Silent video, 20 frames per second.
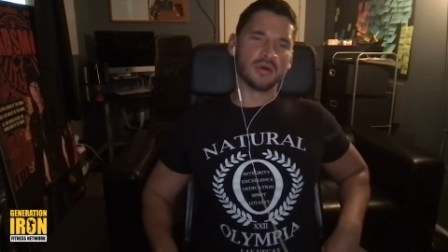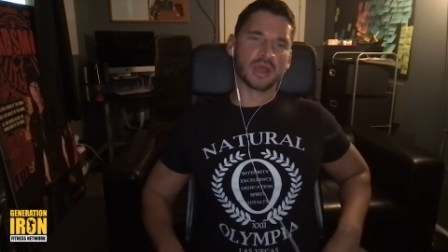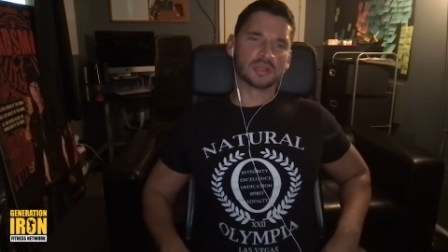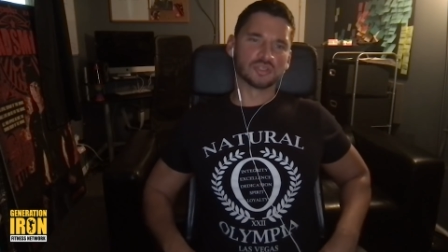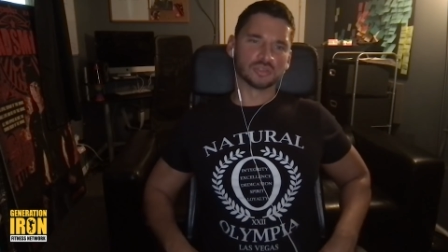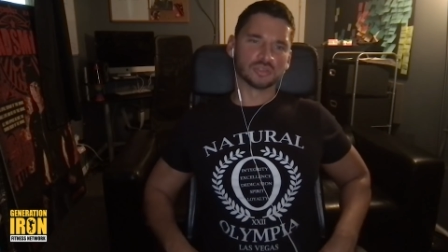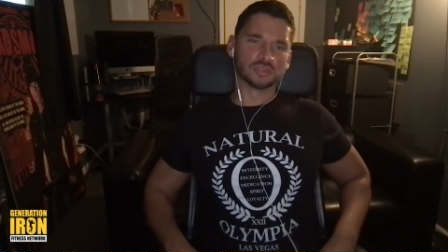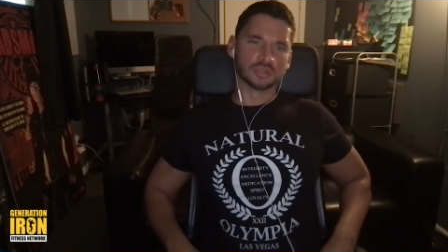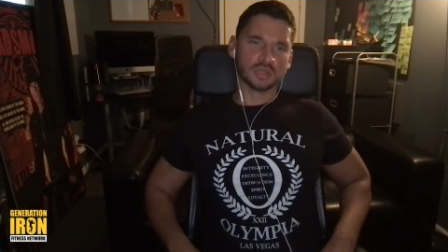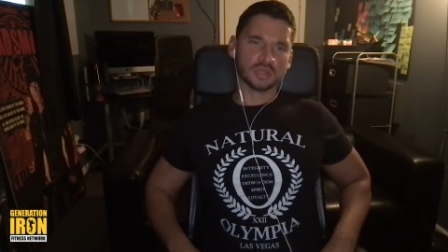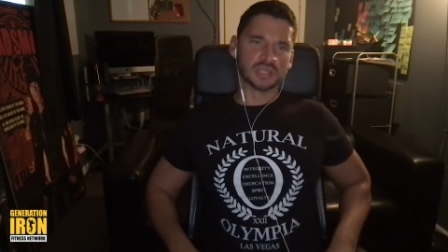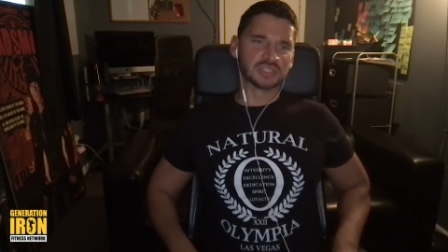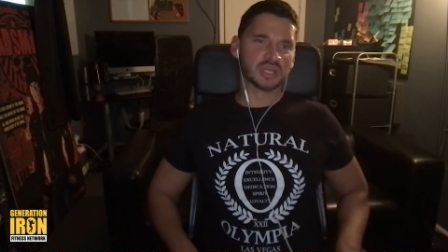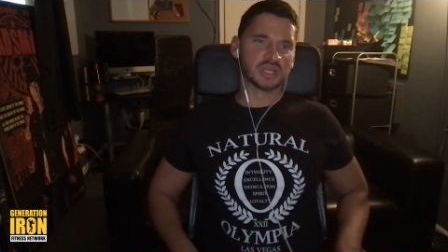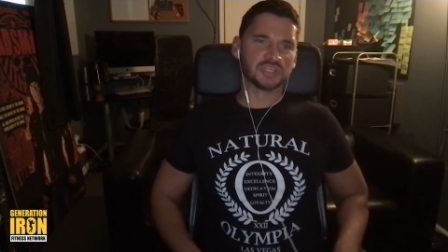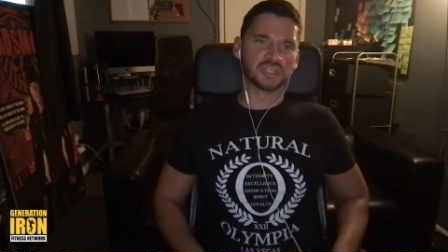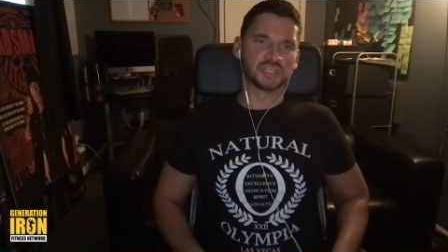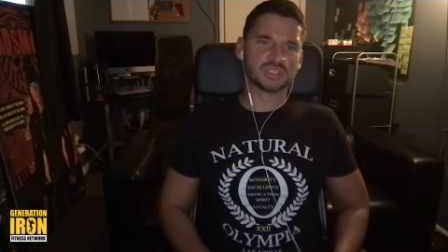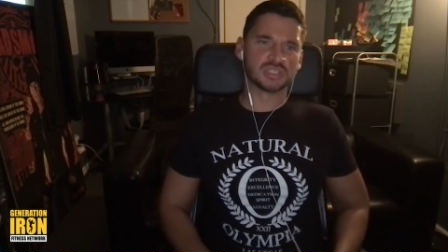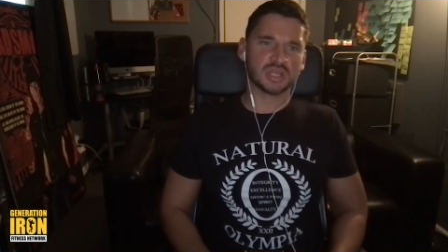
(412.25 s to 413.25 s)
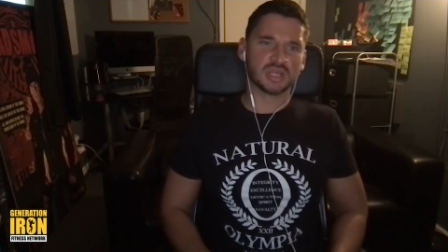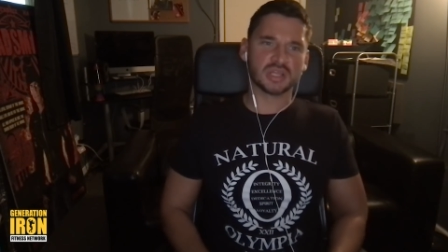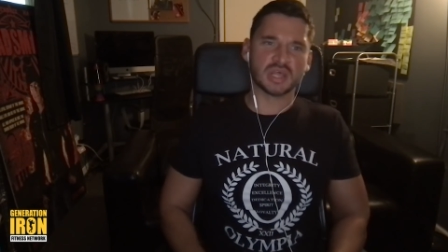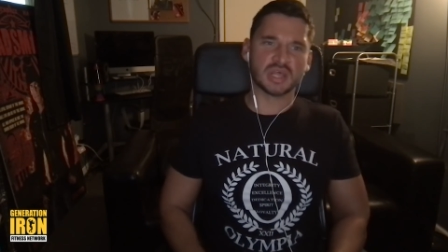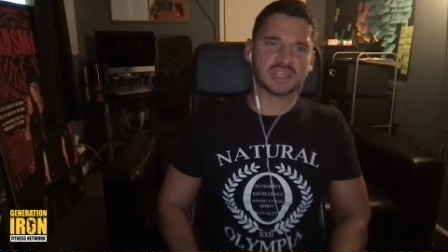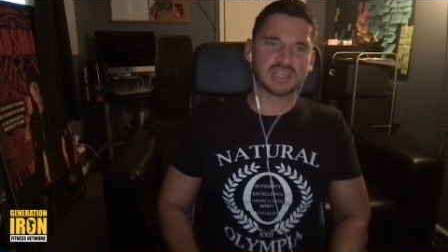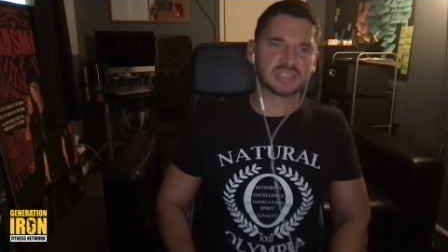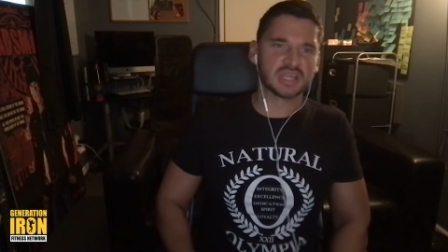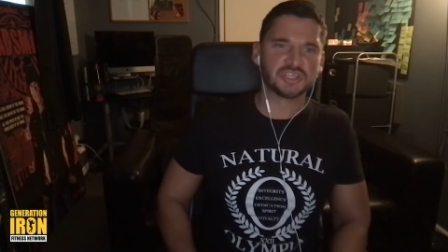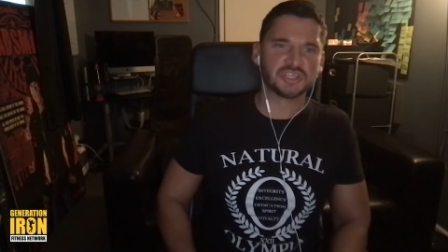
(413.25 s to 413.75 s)
Actually, that's not just
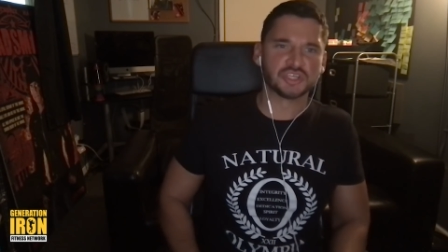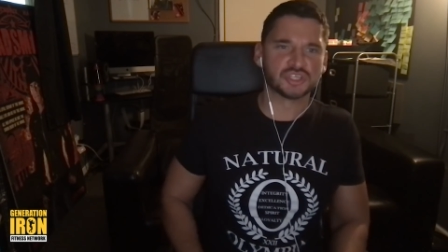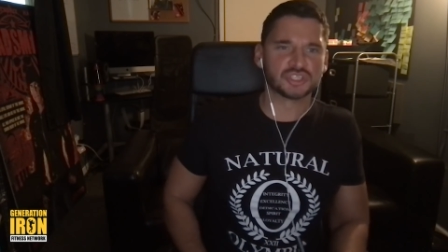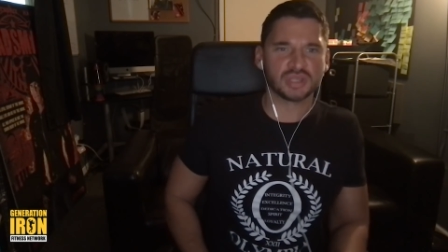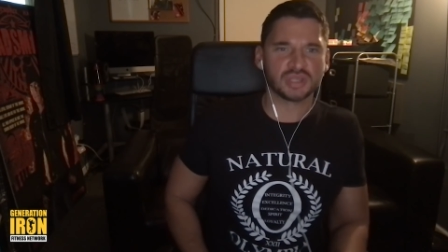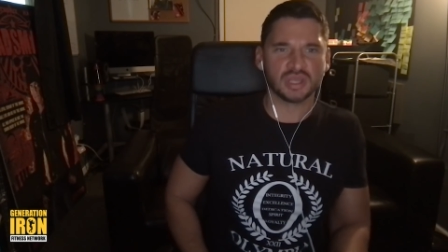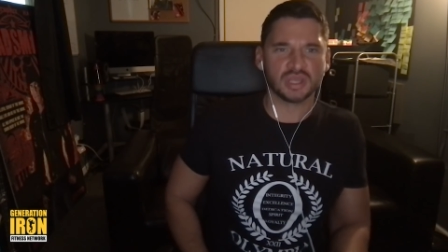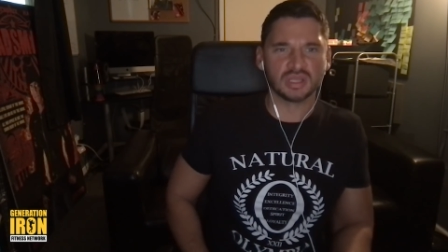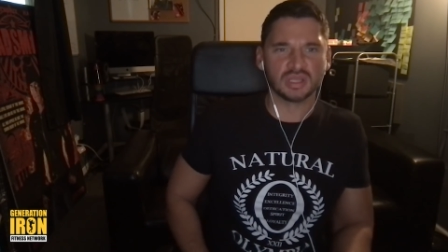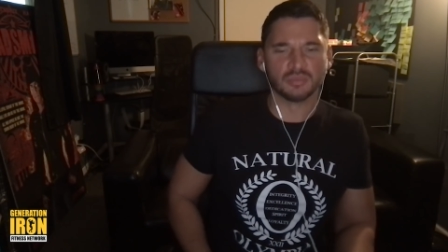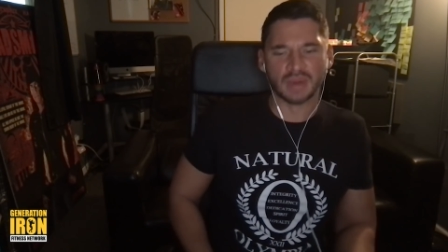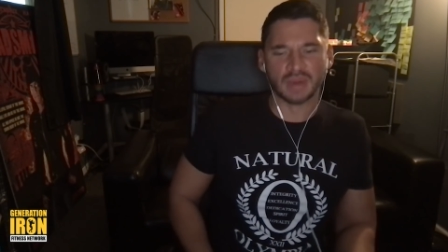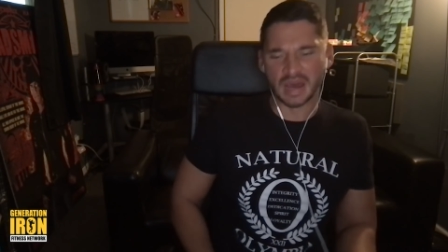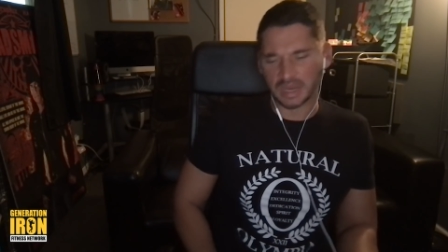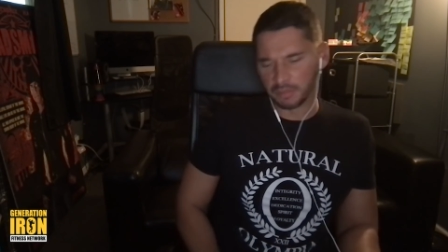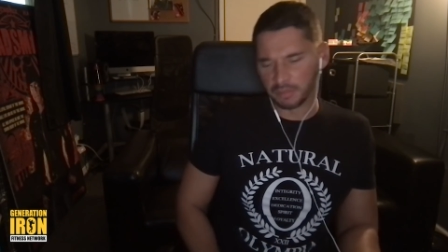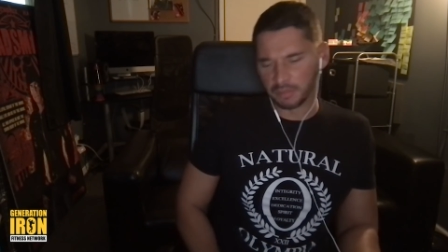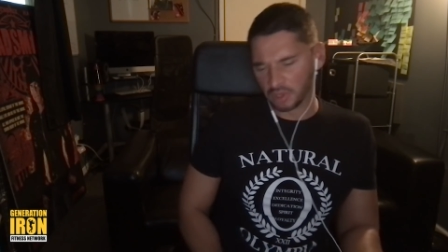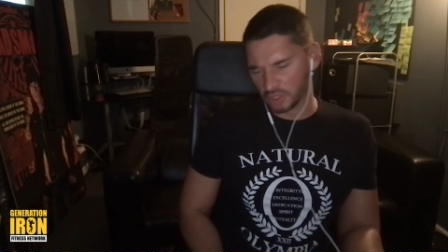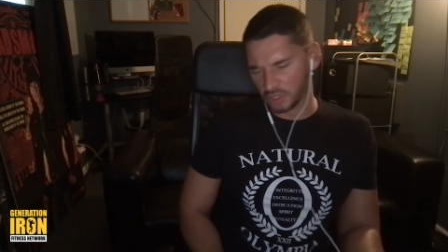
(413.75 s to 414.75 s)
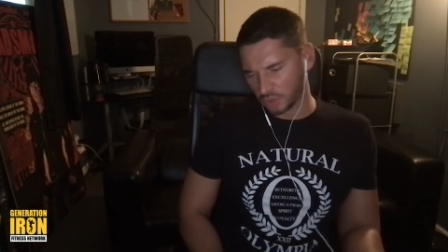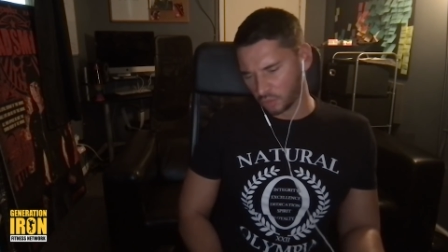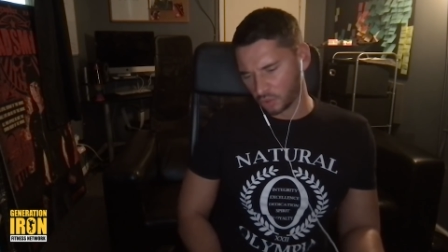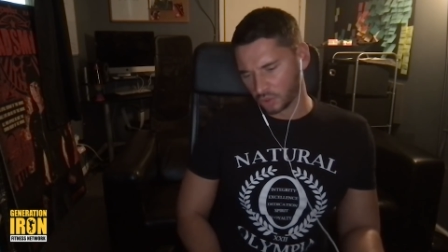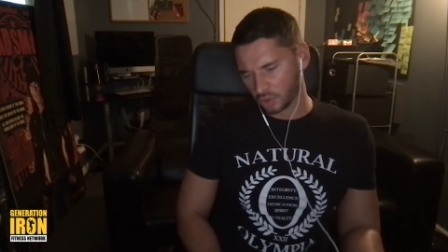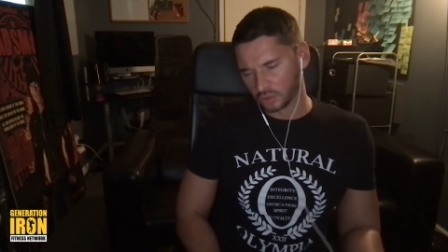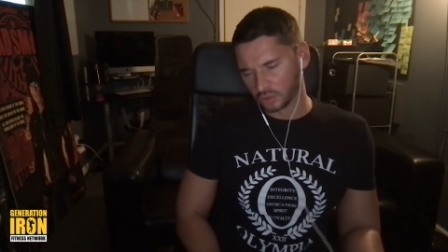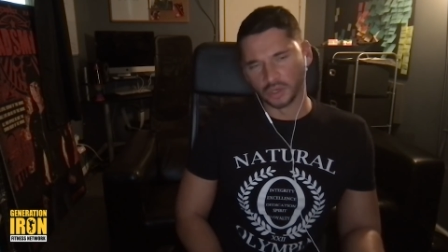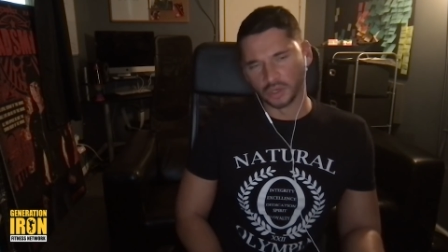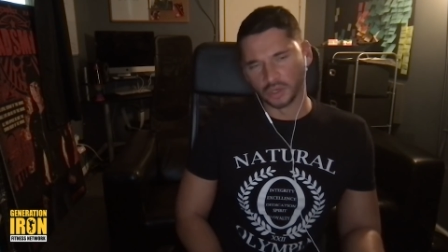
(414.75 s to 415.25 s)
that's not just in the bodybuilding
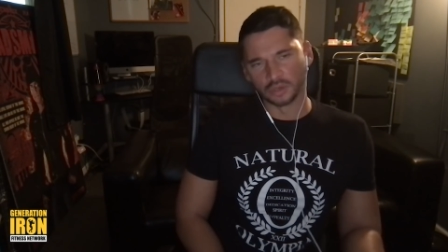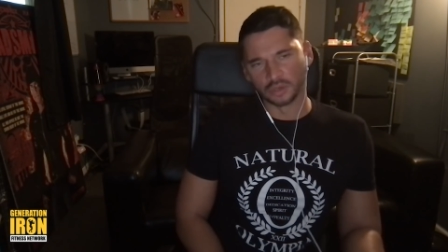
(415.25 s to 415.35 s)
world. You know?